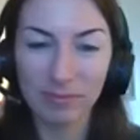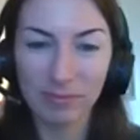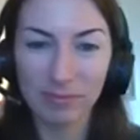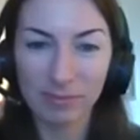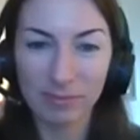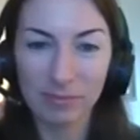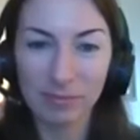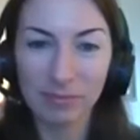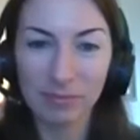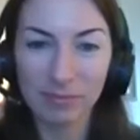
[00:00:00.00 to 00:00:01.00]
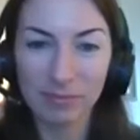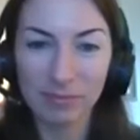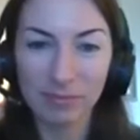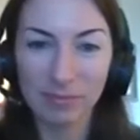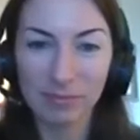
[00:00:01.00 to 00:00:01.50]

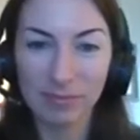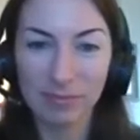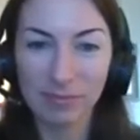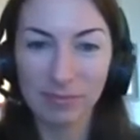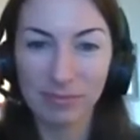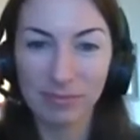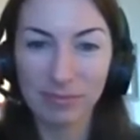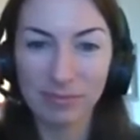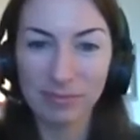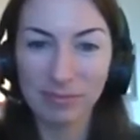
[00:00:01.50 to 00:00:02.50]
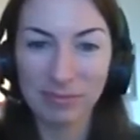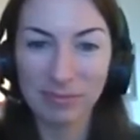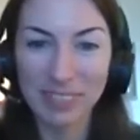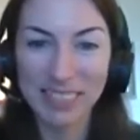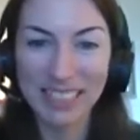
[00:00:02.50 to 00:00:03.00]

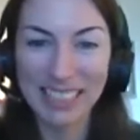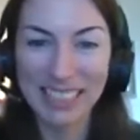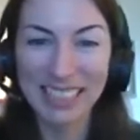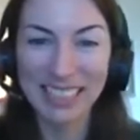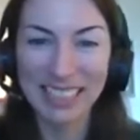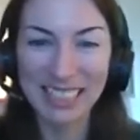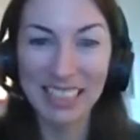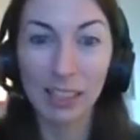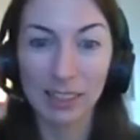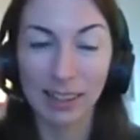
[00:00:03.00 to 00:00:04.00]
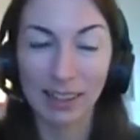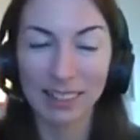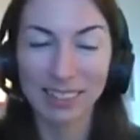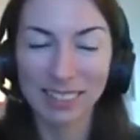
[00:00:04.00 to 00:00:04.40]
No words are spoken by the person on screen.